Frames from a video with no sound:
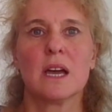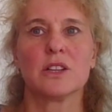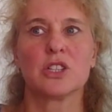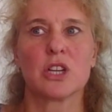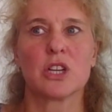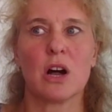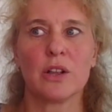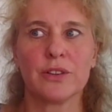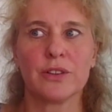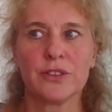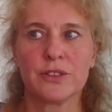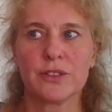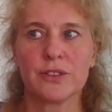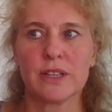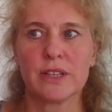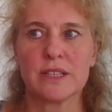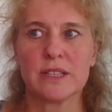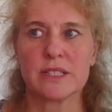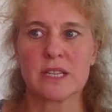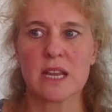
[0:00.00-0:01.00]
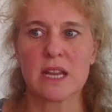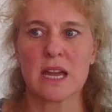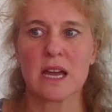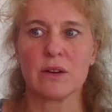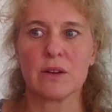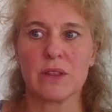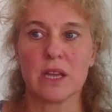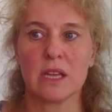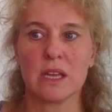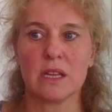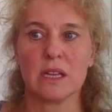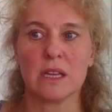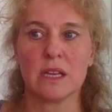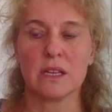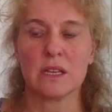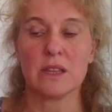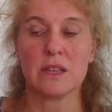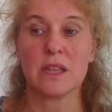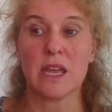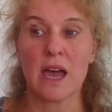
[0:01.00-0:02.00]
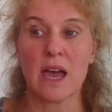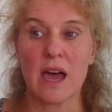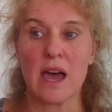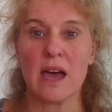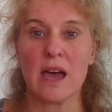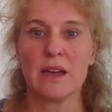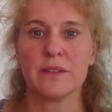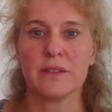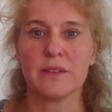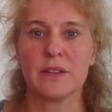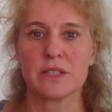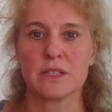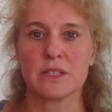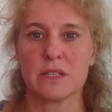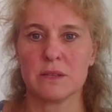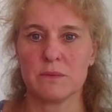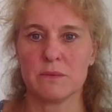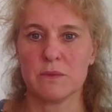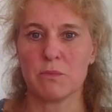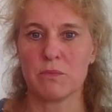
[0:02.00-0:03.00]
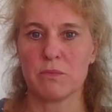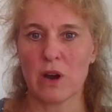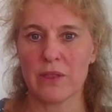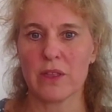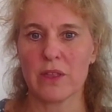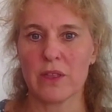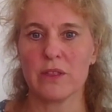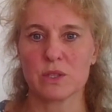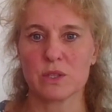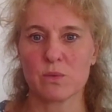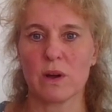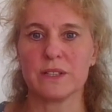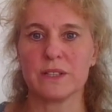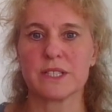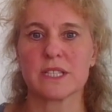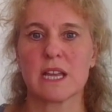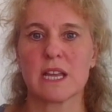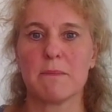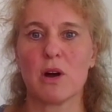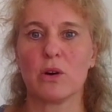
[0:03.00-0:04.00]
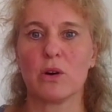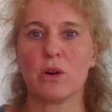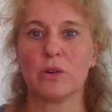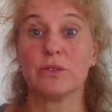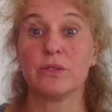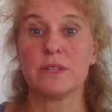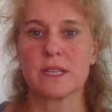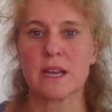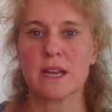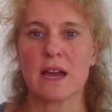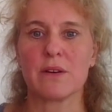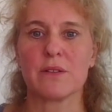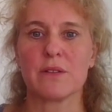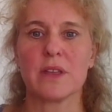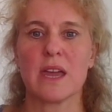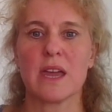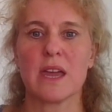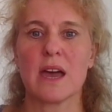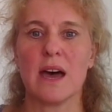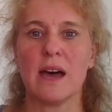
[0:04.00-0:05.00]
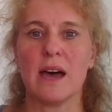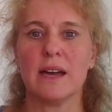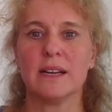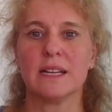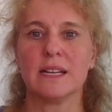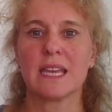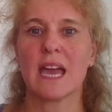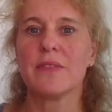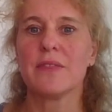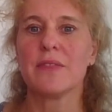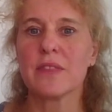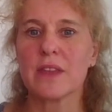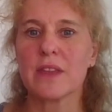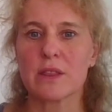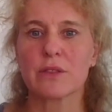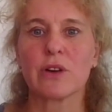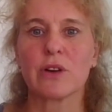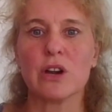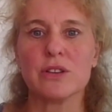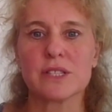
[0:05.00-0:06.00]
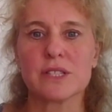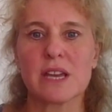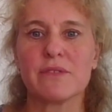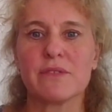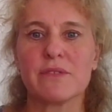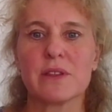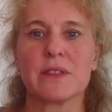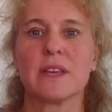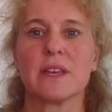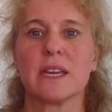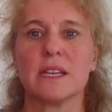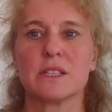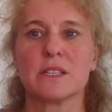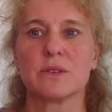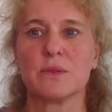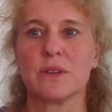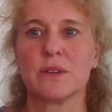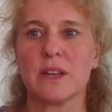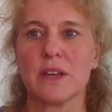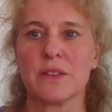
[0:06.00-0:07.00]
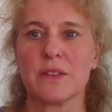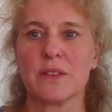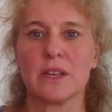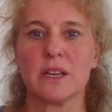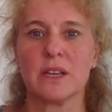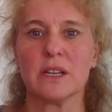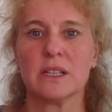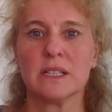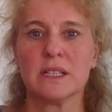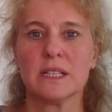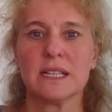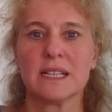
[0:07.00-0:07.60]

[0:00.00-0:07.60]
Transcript: Charles is now the heir. The brother that's one step older is now the heir. Again, that throws everything into another